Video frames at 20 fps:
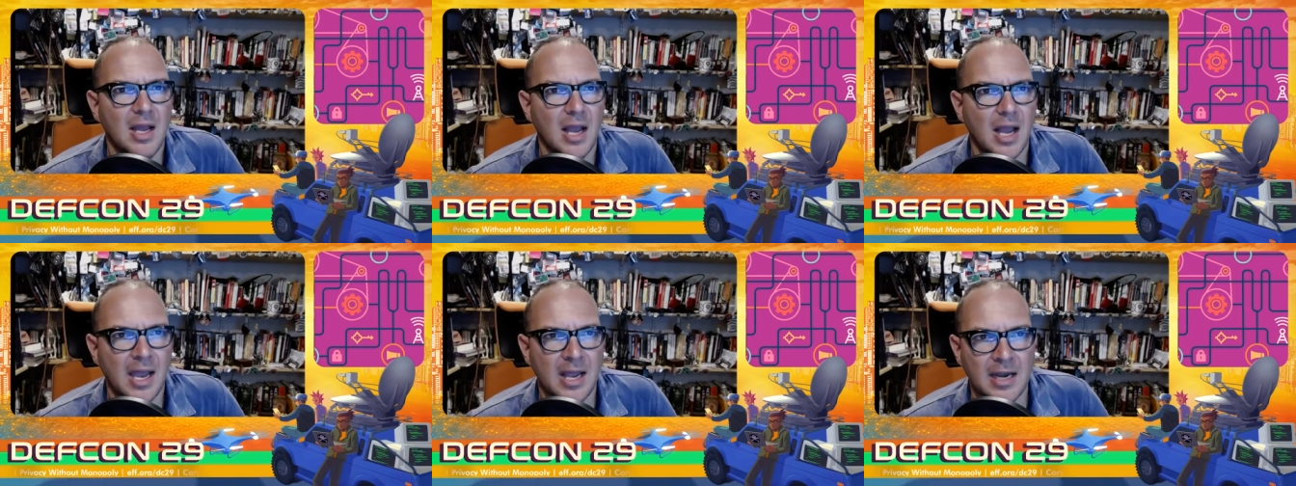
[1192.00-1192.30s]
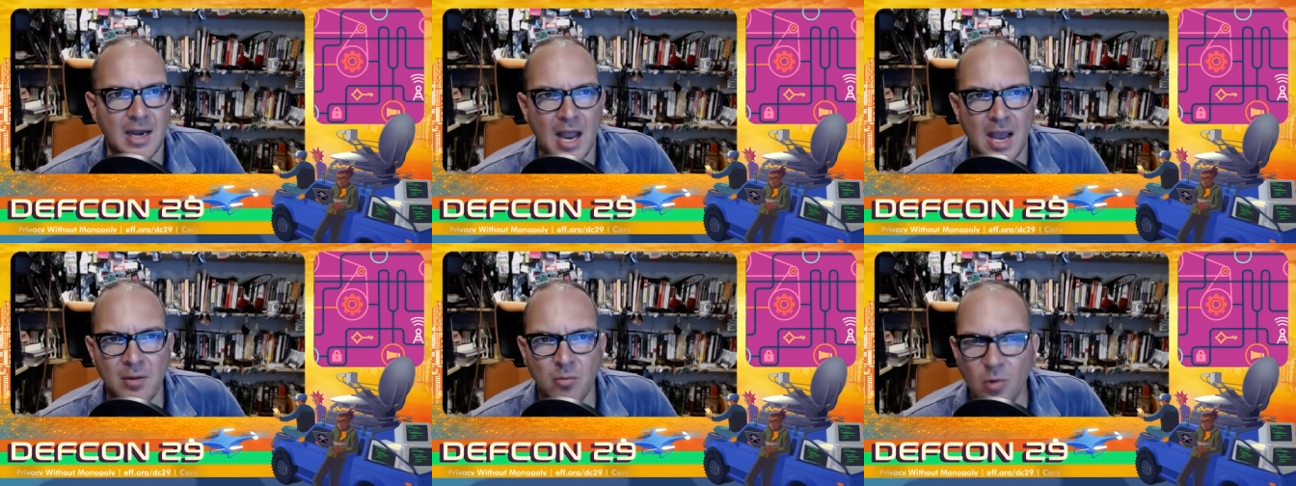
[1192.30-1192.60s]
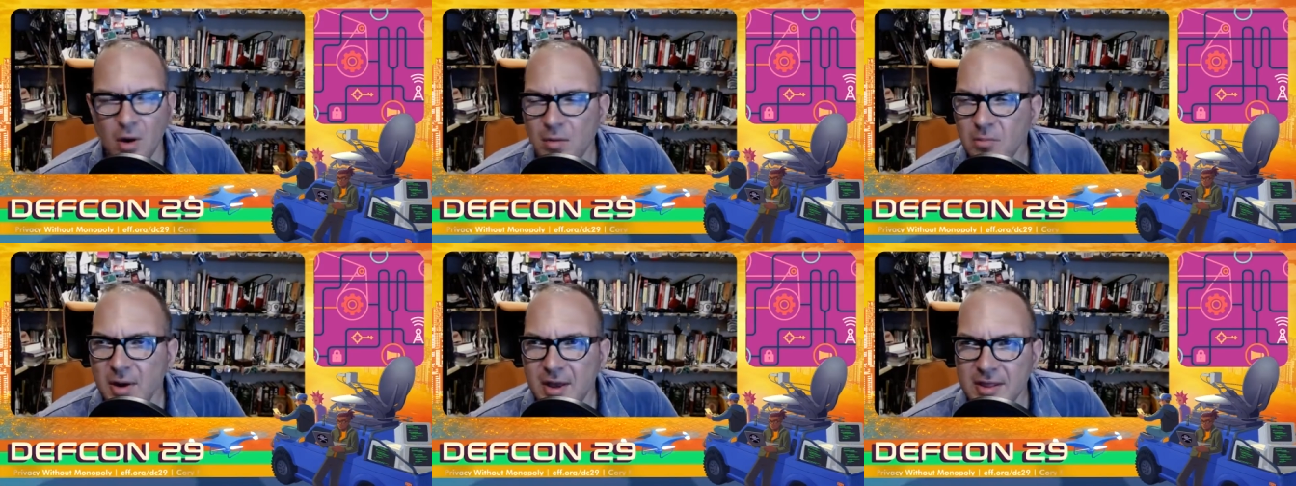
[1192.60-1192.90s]
And
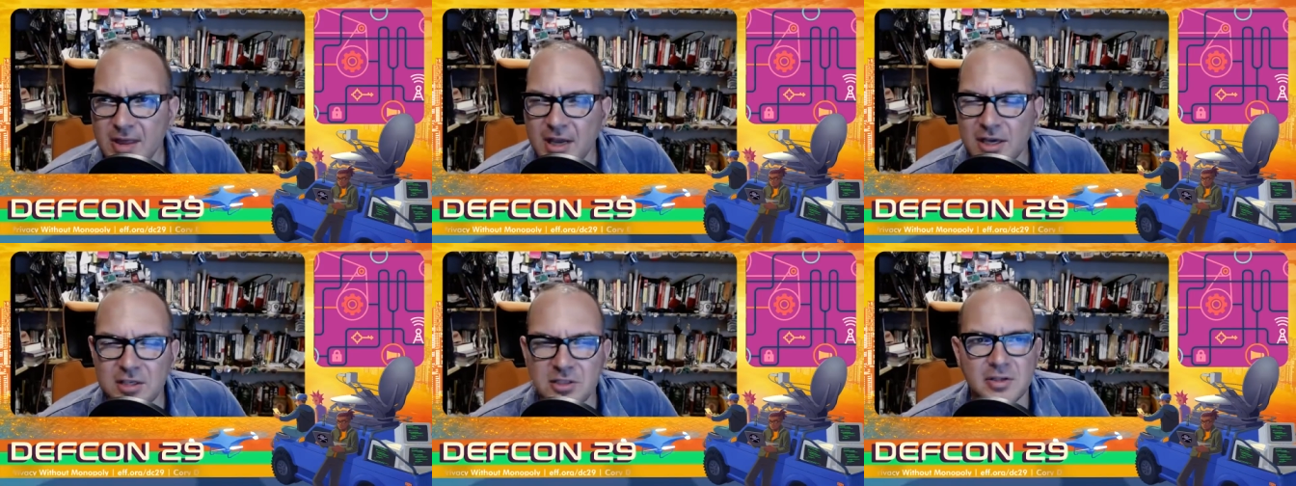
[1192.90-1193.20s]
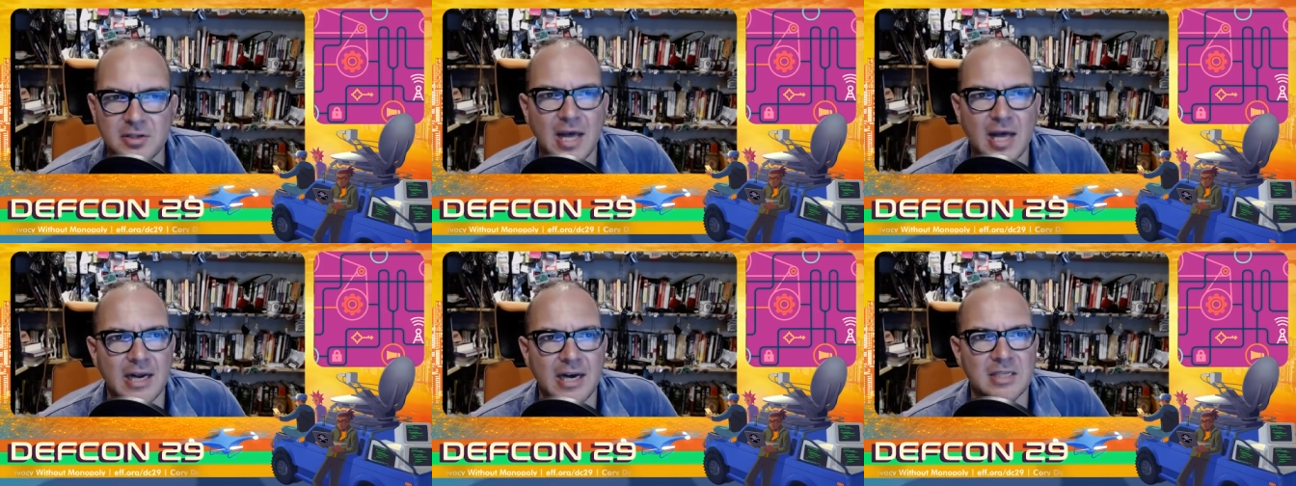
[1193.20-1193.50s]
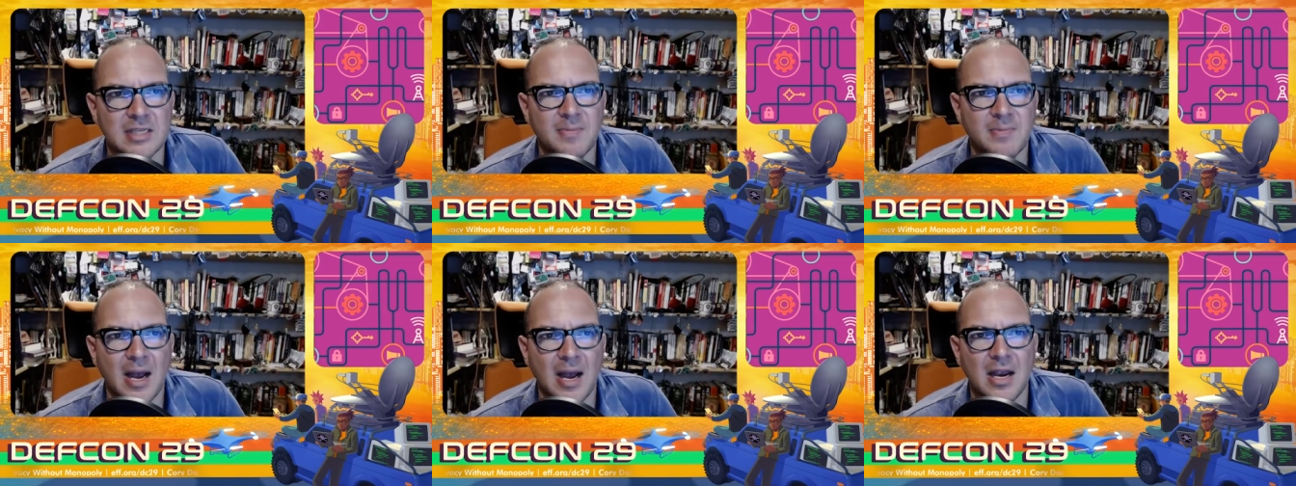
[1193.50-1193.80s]
one way they can do that
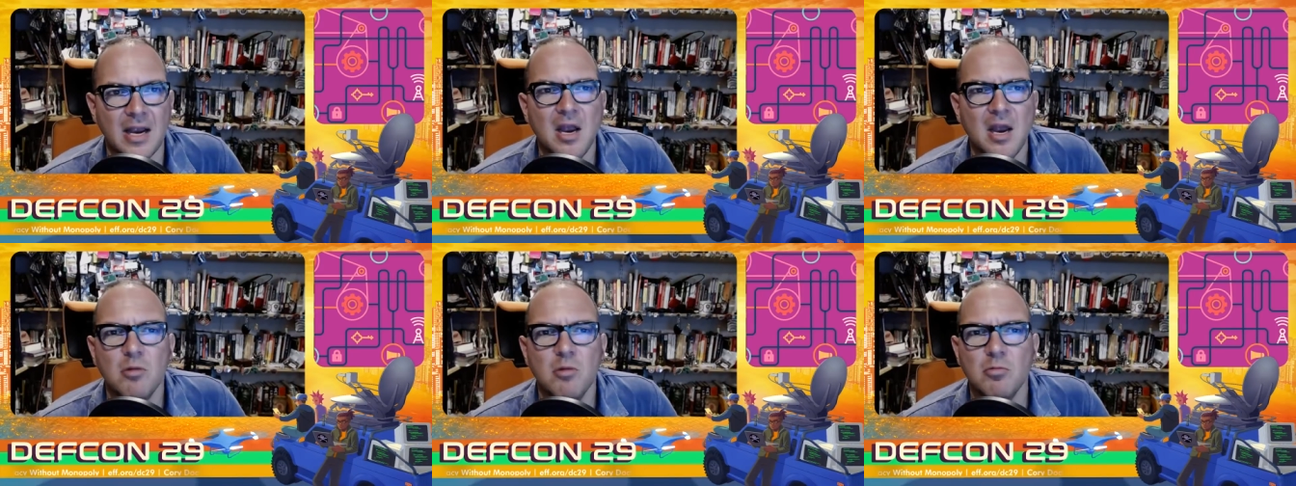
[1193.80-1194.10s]
is by